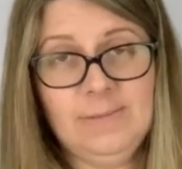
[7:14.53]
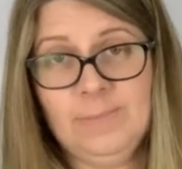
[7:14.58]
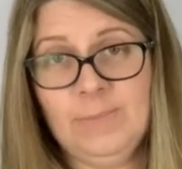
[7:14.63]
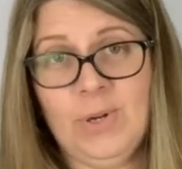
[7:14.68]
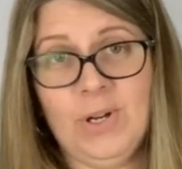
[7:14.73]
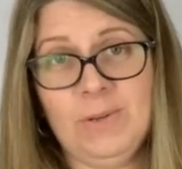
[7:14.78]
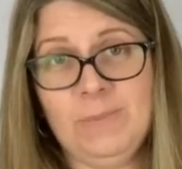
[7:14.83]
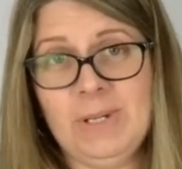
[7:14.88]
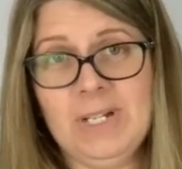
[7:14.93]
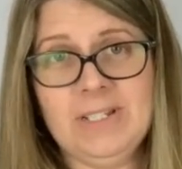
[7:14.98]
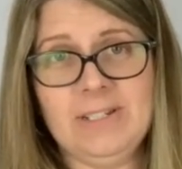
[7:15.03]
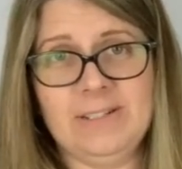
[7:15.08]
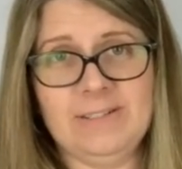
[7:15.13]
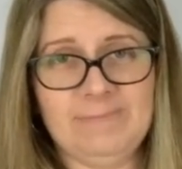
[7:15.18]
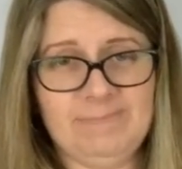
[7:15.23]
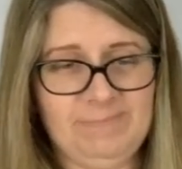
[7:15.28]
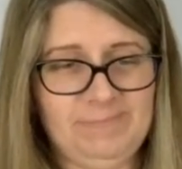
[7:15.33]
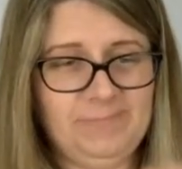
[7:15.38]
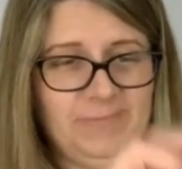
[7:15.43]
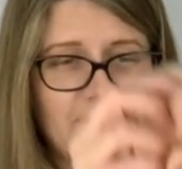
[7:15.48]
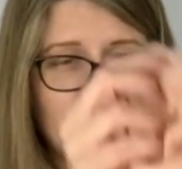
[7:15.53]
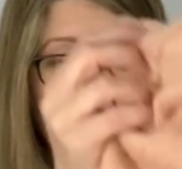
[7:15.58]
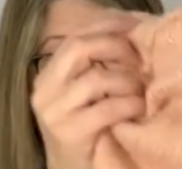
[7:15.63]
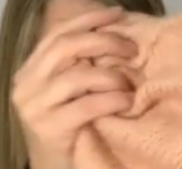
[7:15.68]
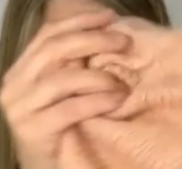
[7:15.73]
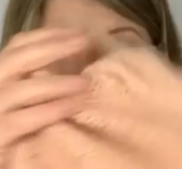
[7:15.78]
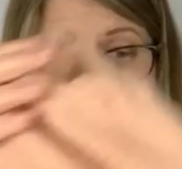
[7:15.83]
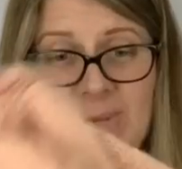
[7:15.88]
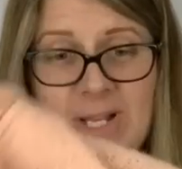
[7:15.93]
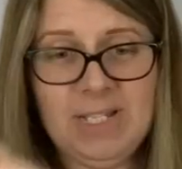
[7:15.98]
Paul Bunyan. That's
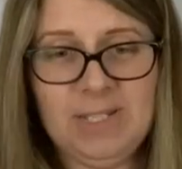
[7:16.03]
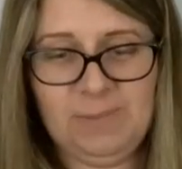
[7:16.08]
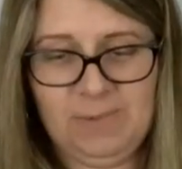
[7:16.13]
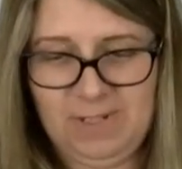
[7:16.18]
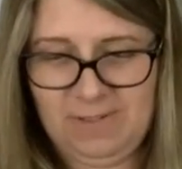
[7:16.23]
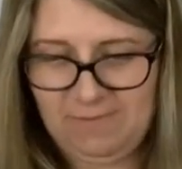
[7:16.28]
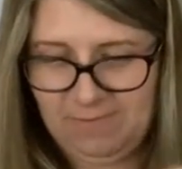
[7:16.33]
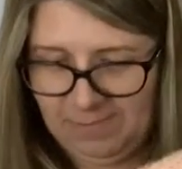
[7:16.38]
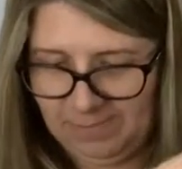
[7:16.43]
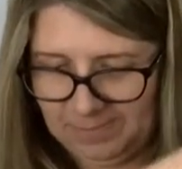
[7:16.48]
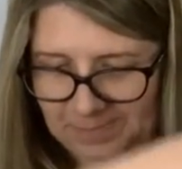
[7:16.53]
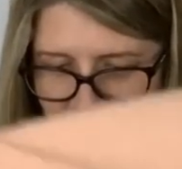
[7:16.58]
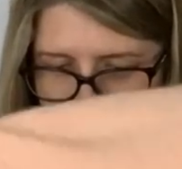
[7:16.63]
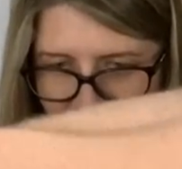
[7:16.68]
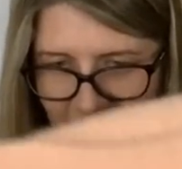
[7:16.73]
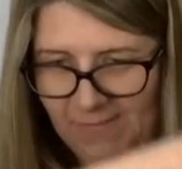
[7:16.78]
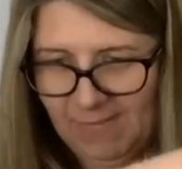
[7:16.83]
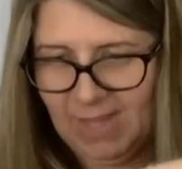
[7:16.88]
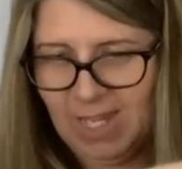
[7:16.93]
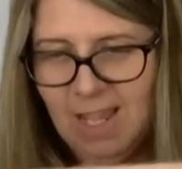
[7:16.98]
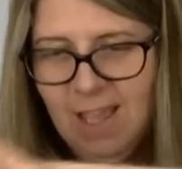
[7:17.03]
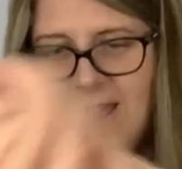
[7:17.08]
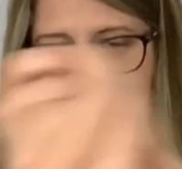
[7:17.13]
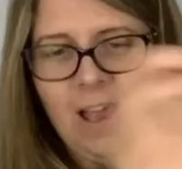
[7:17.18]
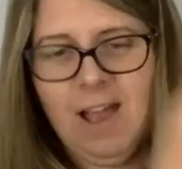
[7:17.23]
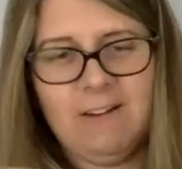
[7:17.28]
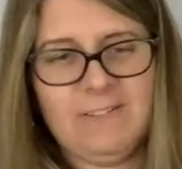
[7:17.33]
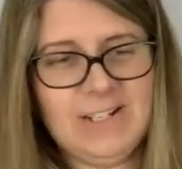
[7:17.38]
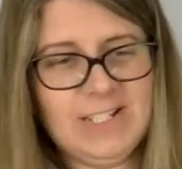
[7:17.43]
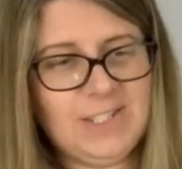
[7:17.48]
what it reminds me of.
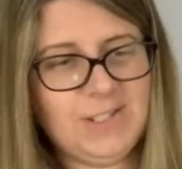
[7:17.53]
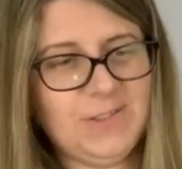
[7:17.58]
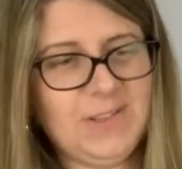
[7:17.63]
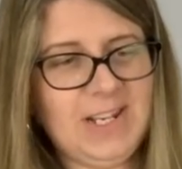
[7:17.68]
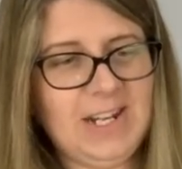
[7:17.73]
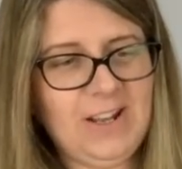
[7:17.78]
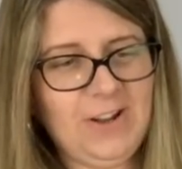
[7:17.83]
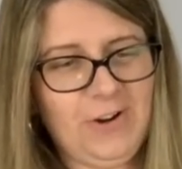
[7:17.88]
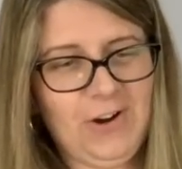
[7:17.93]
All right, so then I